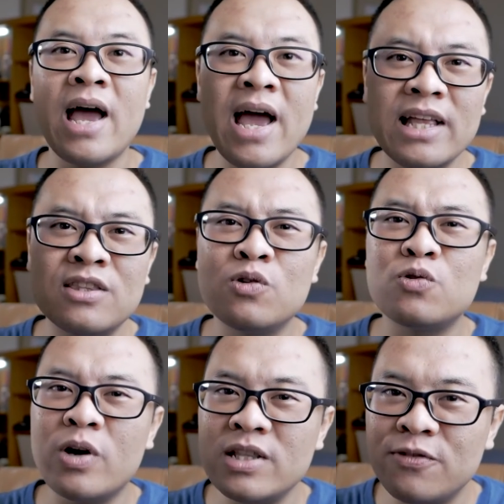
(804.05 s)

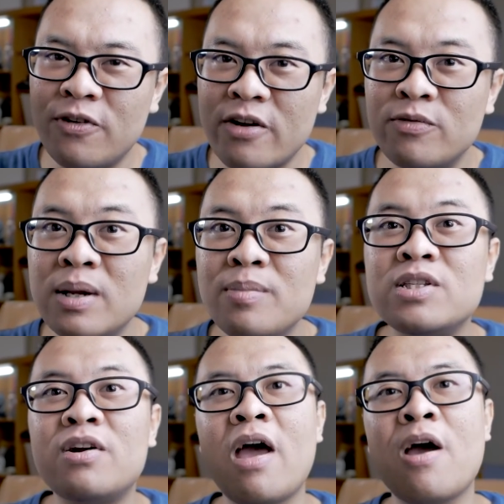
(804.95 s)

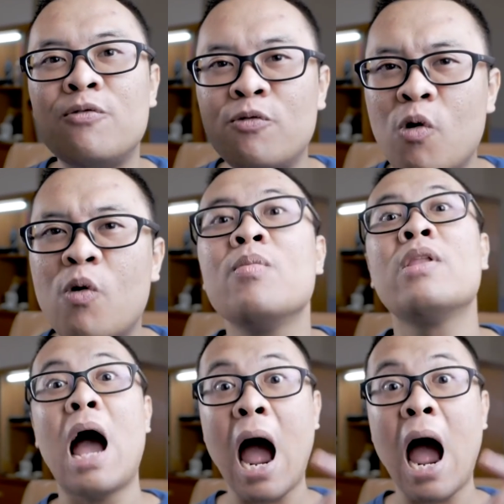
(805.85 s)
8-25mm f4.